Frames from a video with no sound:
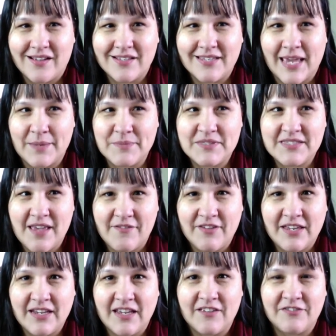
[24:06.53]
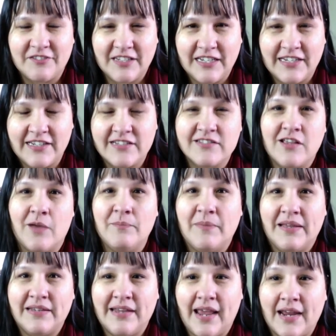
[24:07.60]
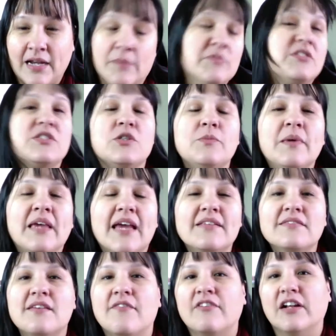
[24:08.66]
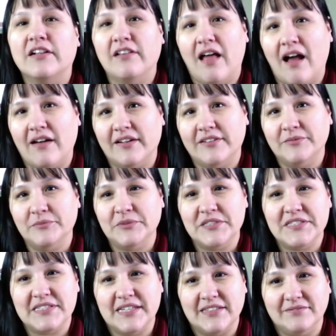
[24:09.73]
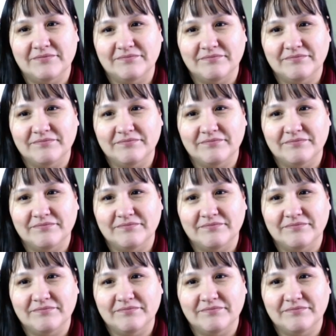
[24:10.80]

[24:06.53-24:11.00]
Game 7, if needed, is on Monday, and I'm assuming at 7 o'clock. We'll see.